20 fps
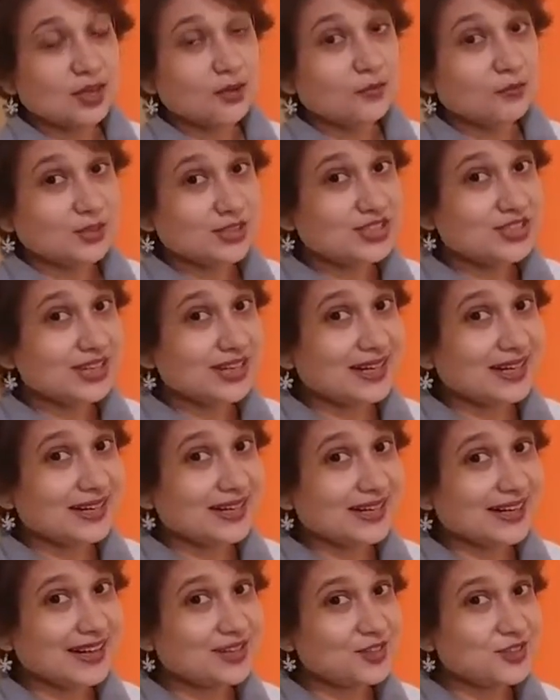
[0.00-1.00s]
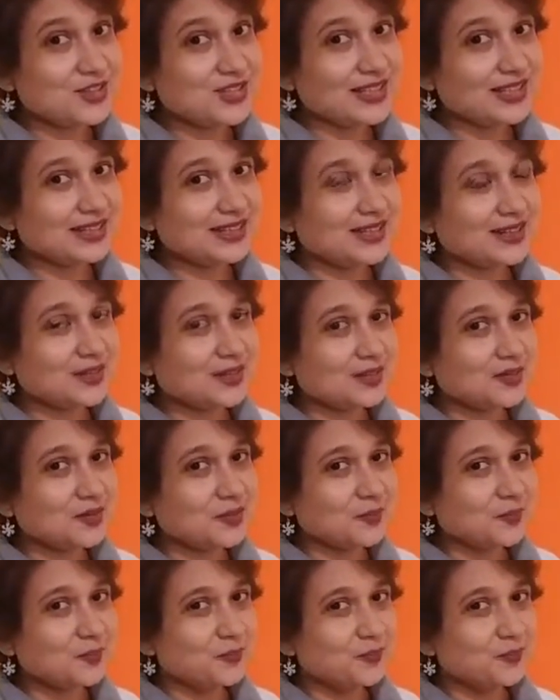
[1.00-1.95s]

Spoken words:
Which letter can you see here?